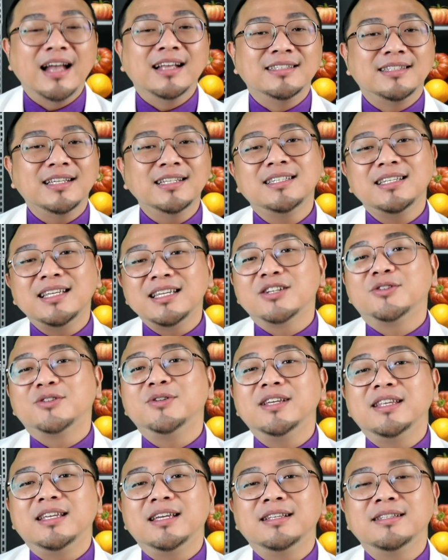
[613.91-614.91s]
These
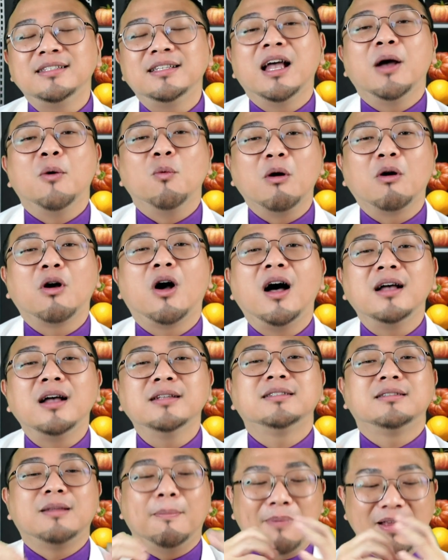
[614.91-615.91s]
ingredients will
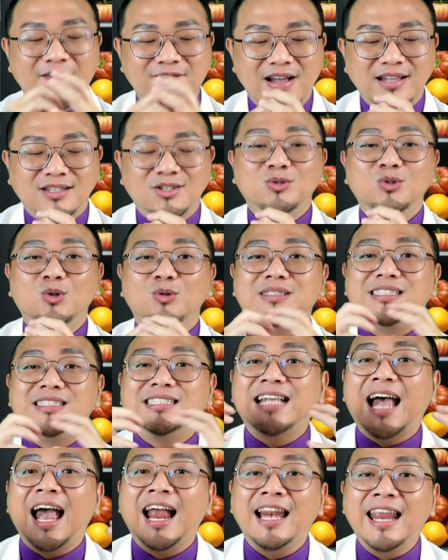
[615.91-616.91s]
cause the blood vessel to
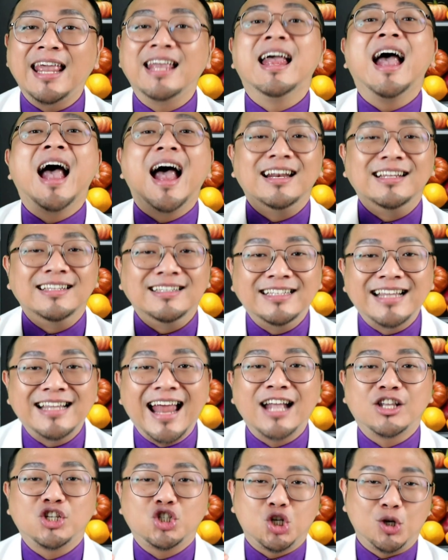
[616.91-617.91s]
dilate
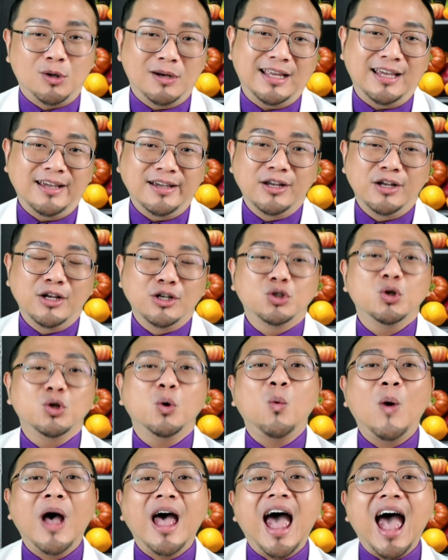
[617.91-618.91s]
naturally. So
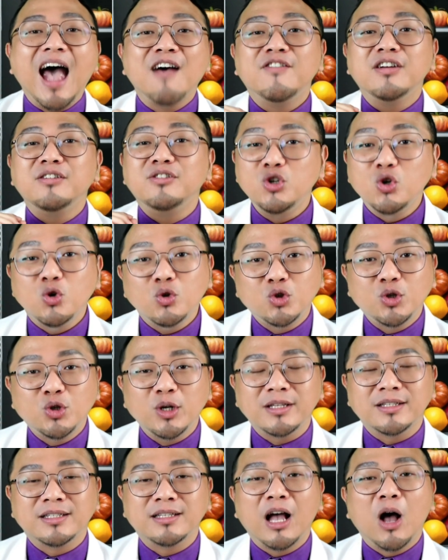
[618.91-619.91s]
whatever
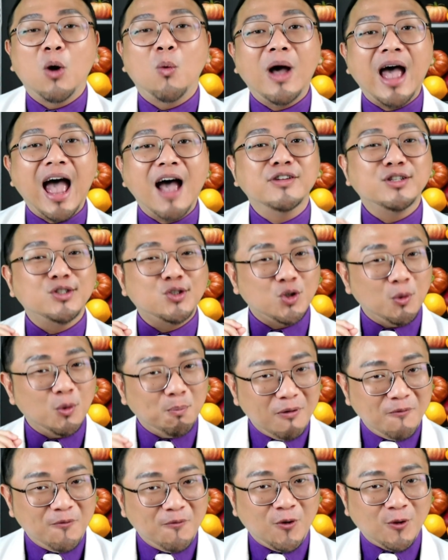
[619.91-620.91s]
nutrients, whatever
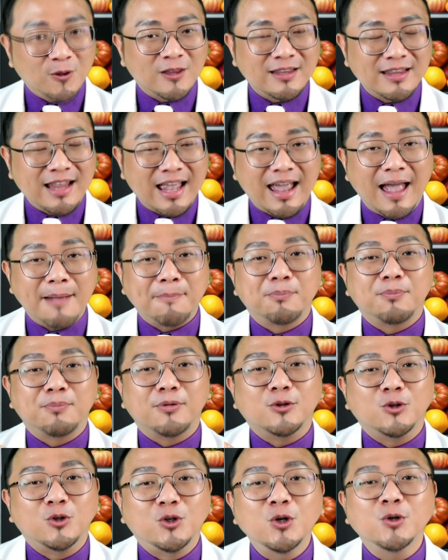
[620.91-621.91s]
superfood that can
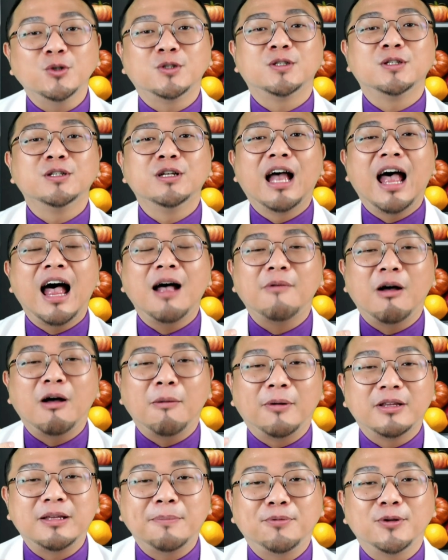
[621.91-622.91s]
help our
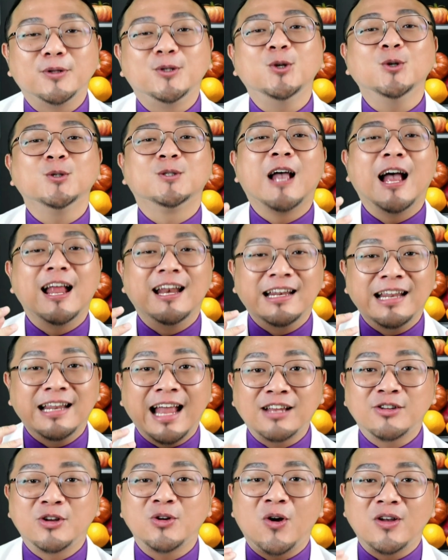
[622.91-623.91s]
body produce
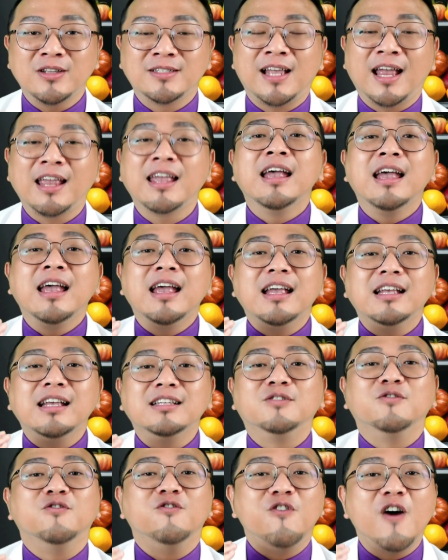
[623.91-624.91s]
nitric oxide
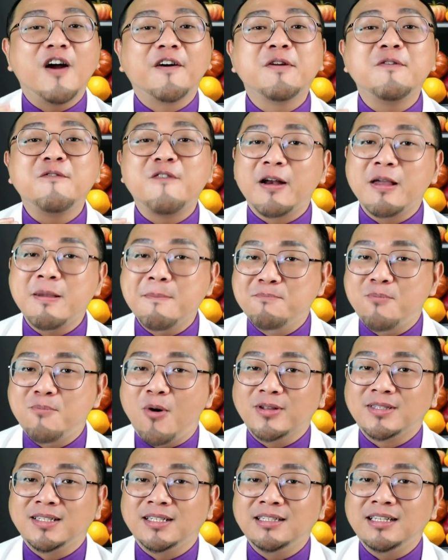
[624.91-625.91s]
is very, very
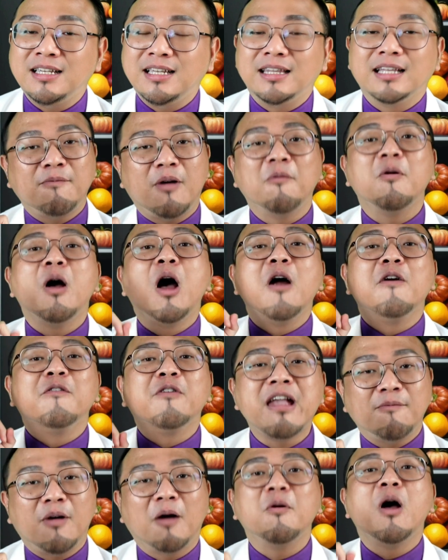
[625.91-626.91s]
important in the third
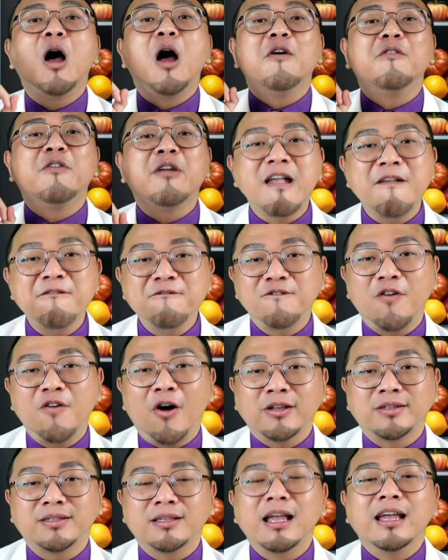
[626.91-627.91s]
step of
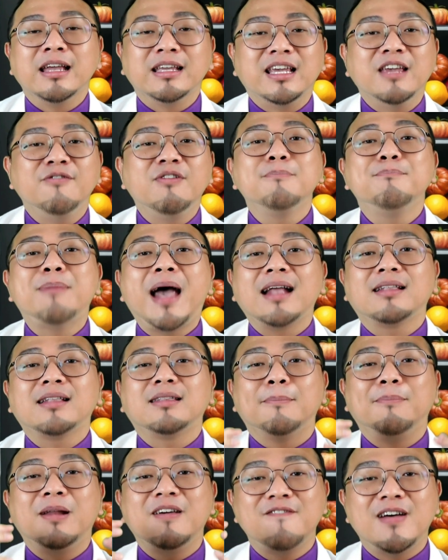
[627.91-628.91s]
reinforce, giving back the
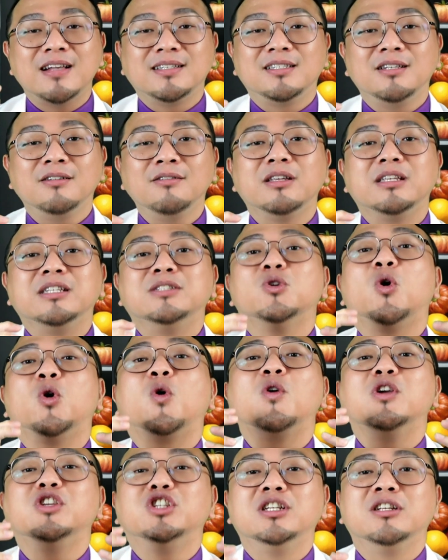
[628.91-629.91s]
blood vessel this
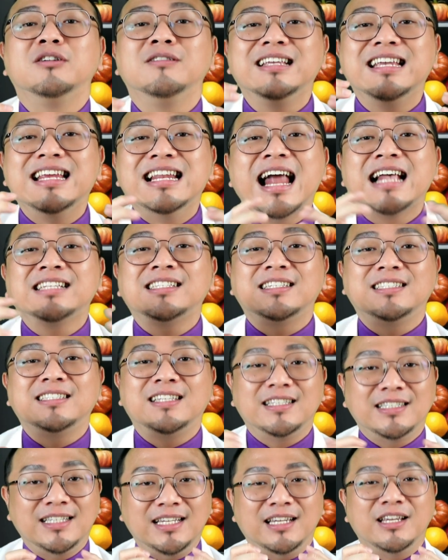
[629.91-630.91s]
original
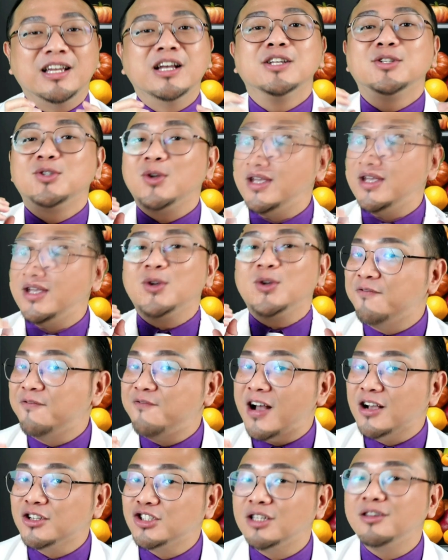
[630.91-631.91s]
elasticity so it can
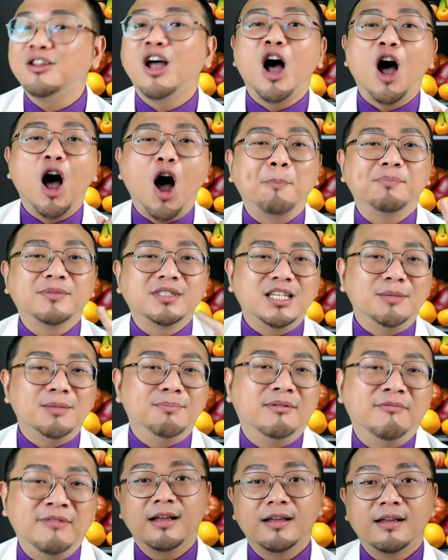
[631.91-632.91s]
function
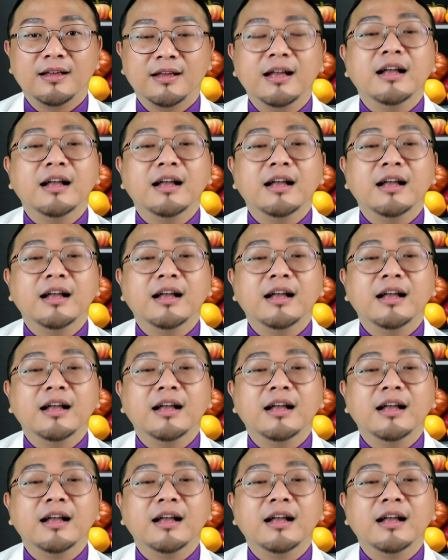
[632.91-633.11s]
optimally.